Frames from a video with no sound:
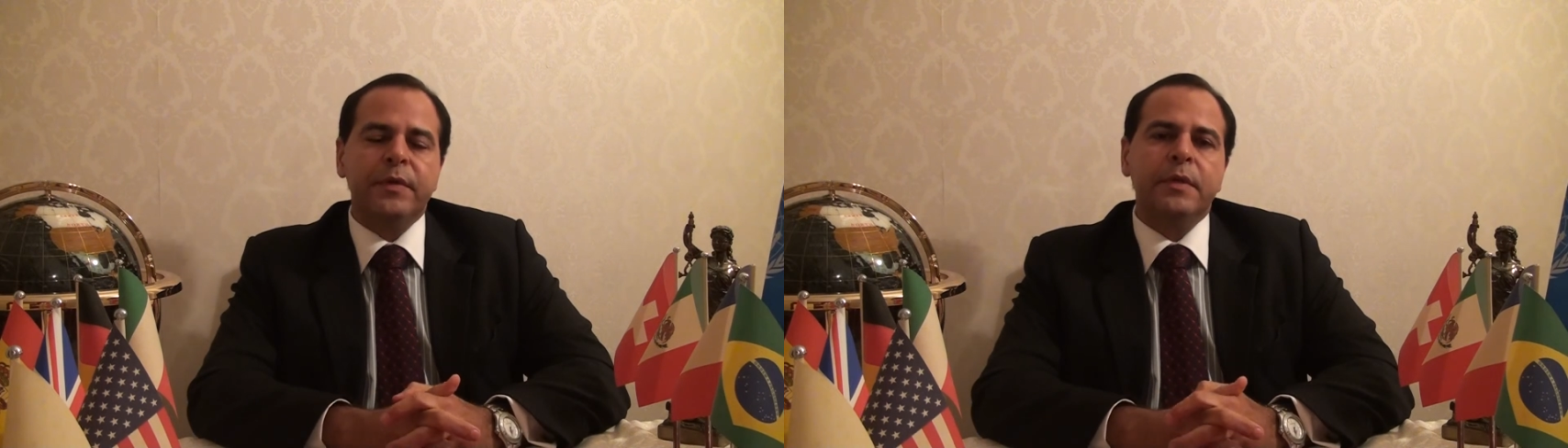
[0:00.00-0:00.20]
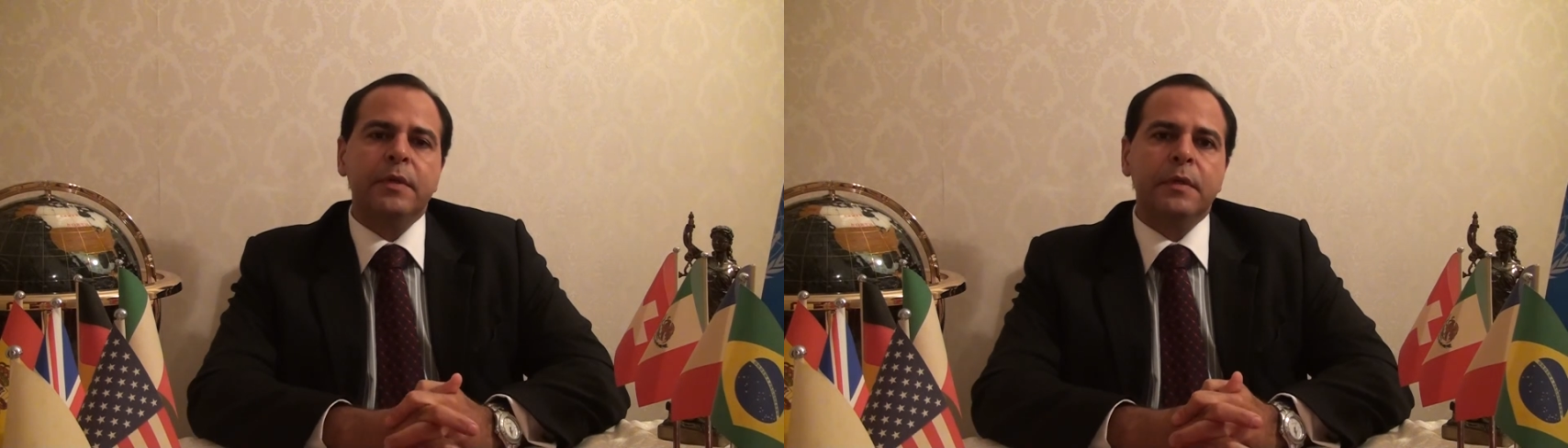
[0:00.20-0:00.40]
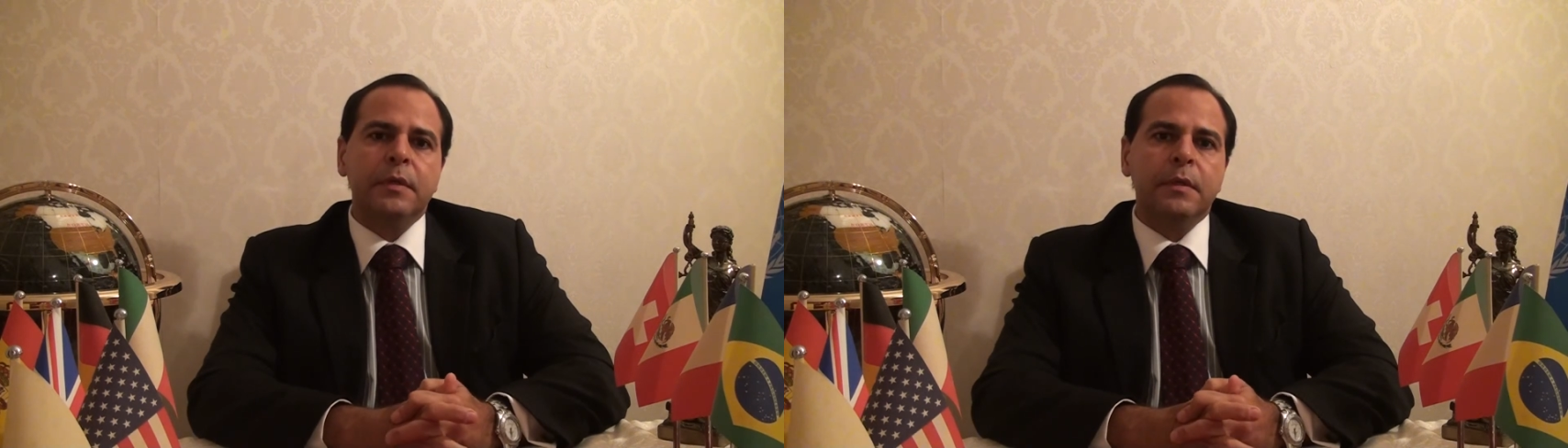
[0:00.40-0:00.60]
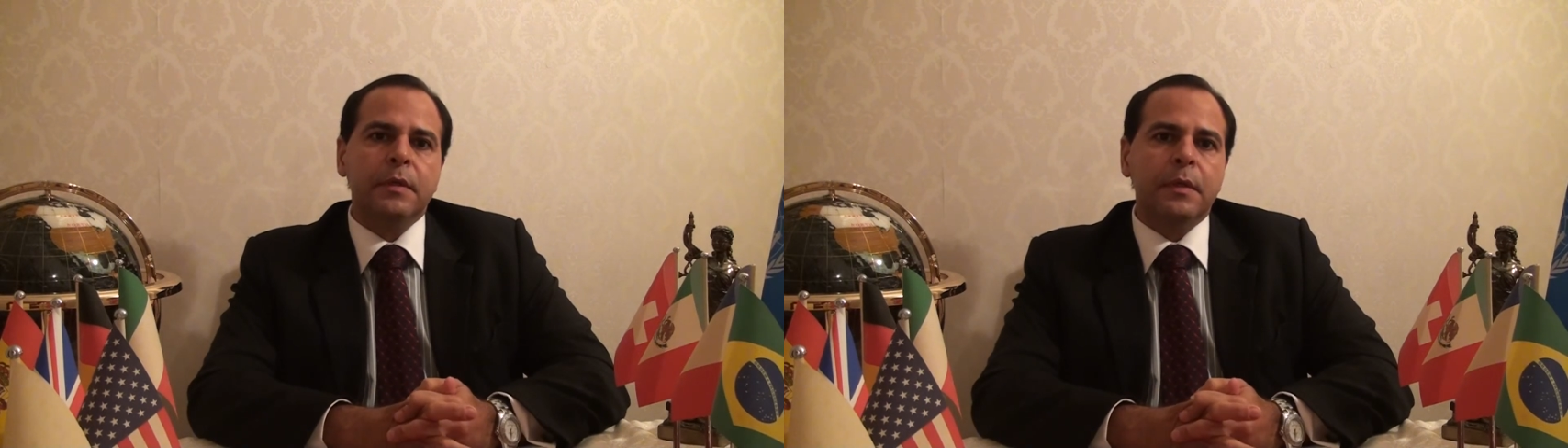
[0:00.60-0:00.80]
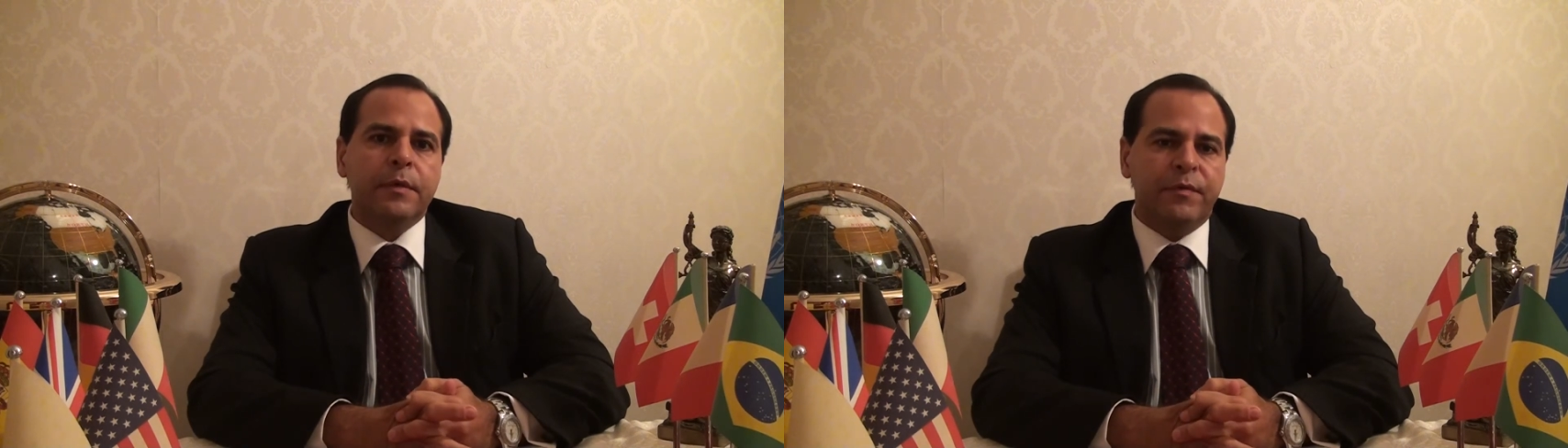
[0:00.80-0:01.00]

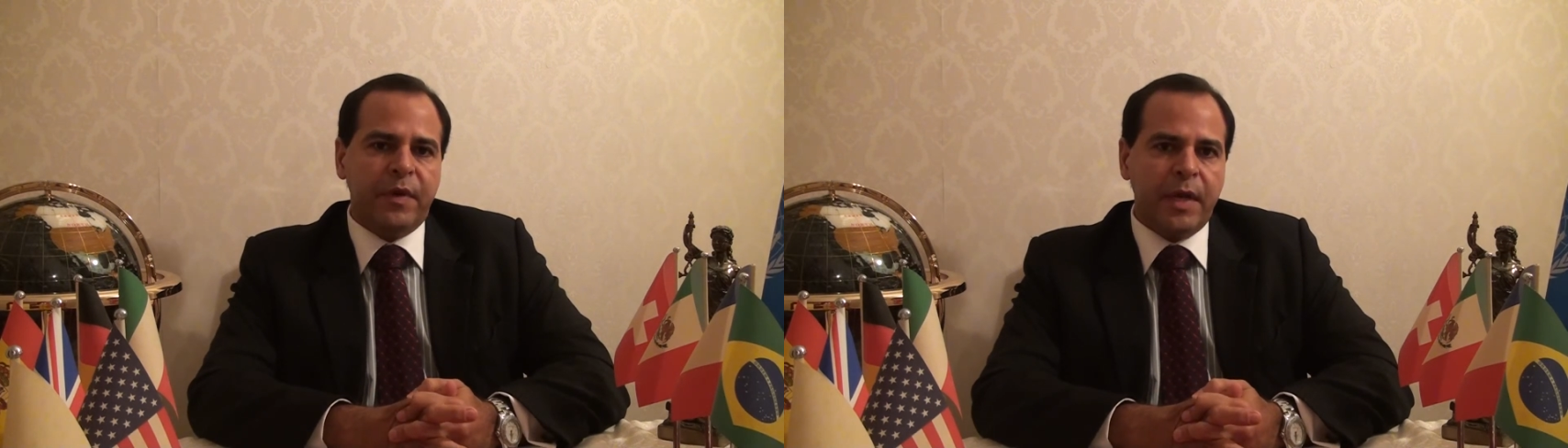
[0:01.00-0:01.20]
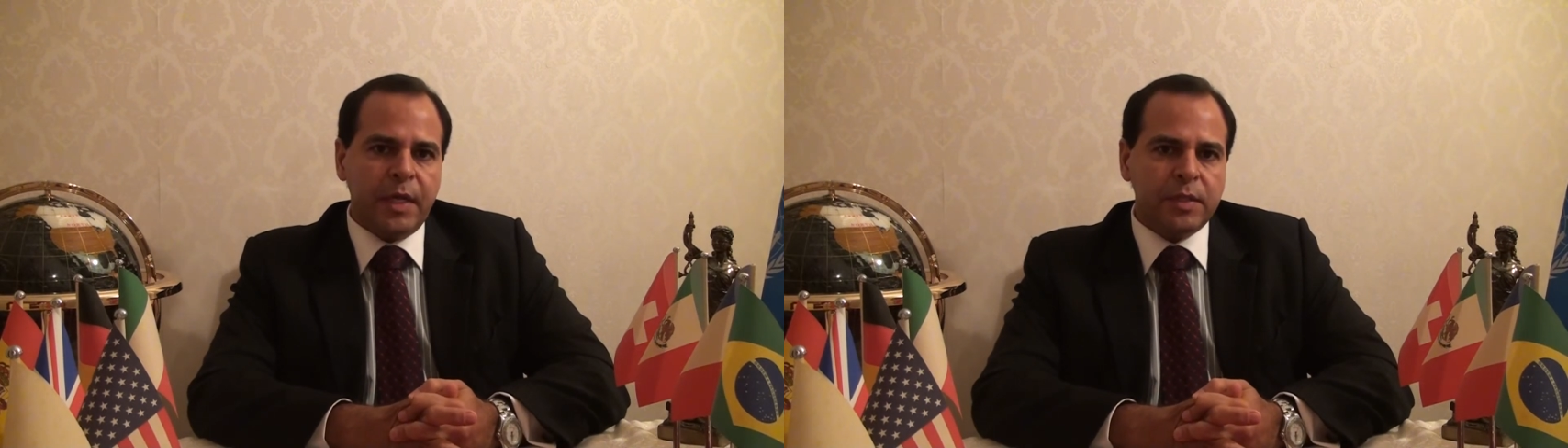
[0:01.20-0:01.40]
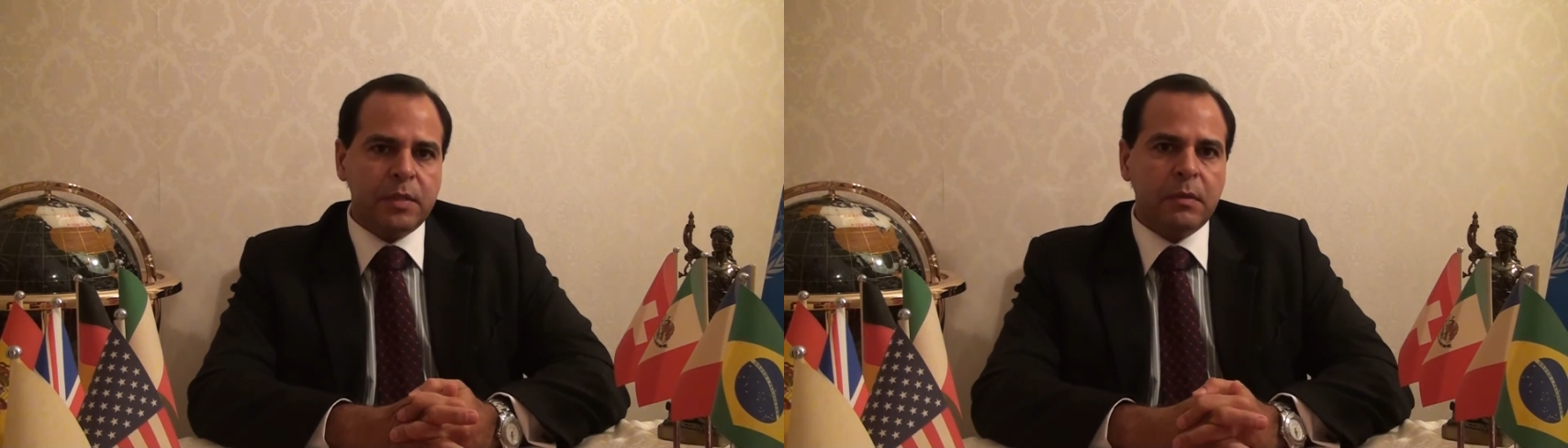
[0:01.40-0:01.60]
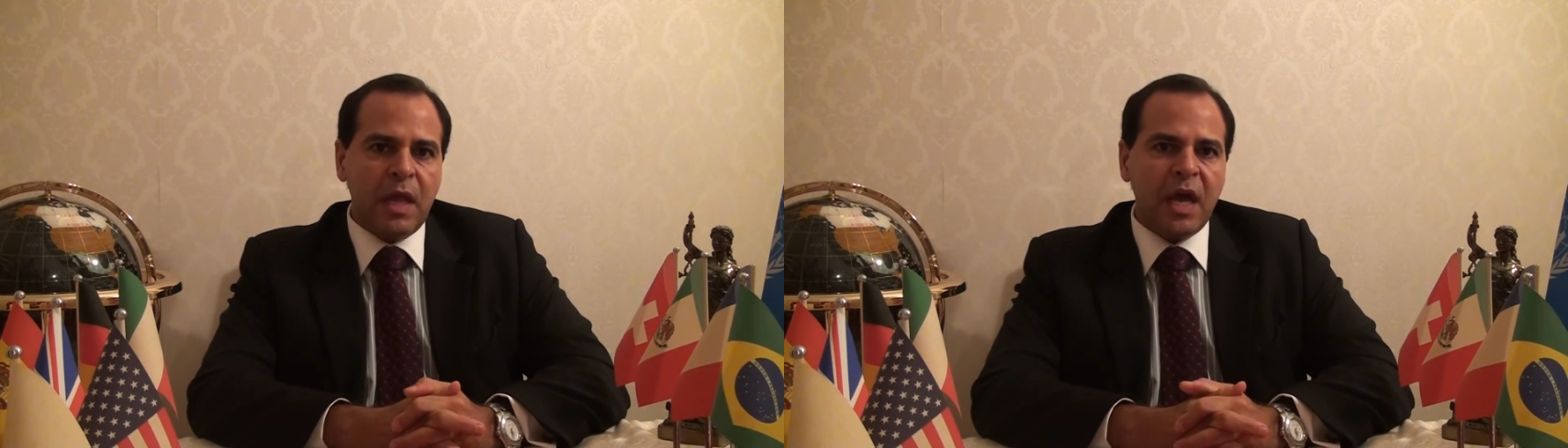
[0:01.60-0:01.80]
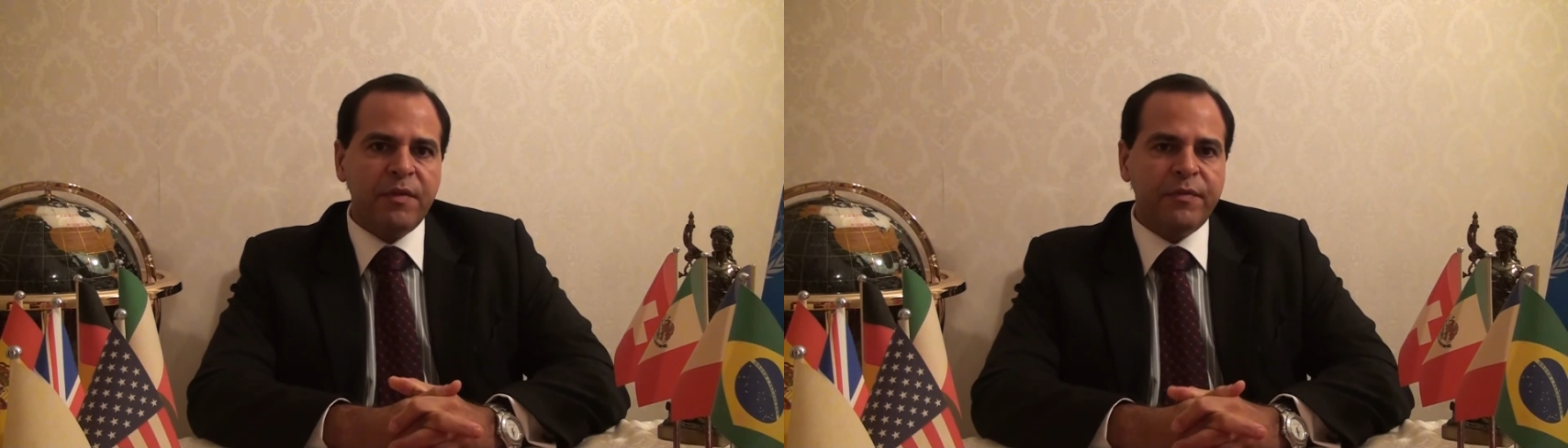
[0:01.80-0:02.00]
the financial
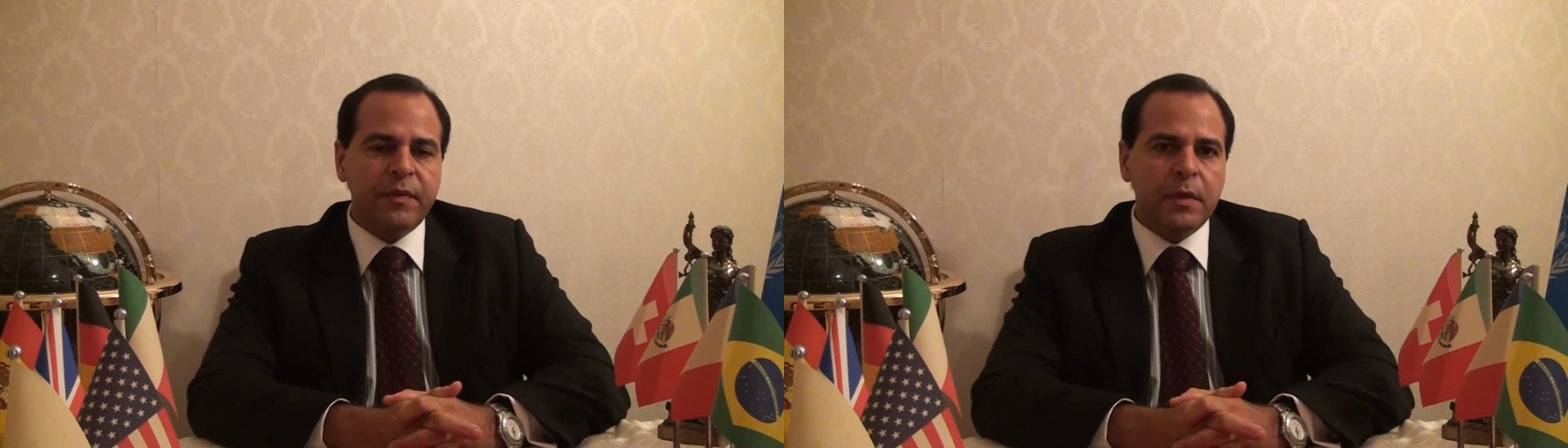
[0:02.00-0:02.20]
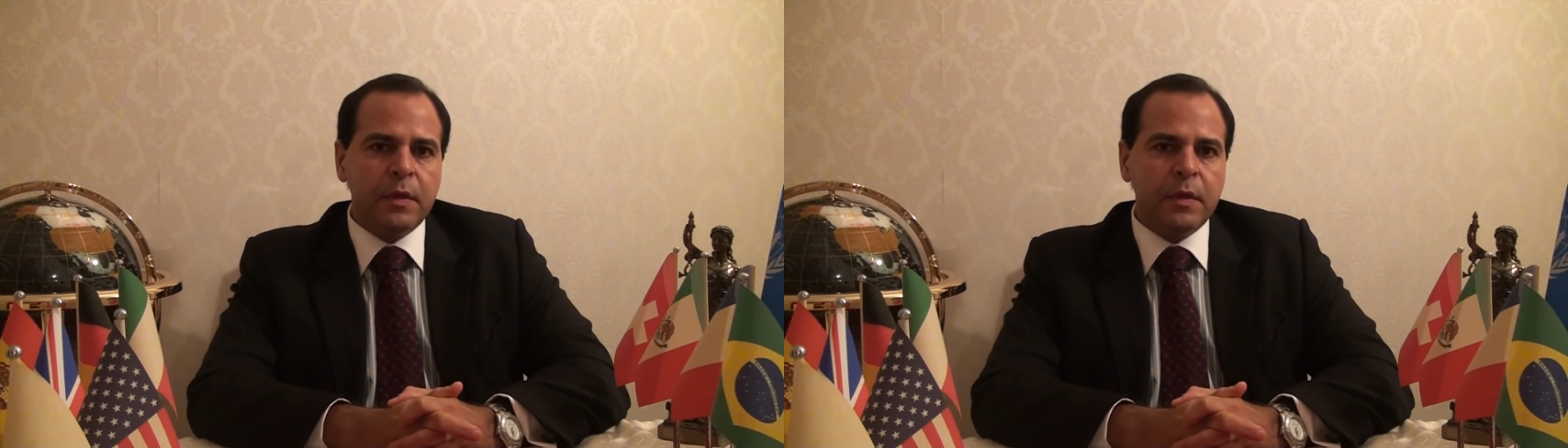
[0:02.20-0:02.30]
life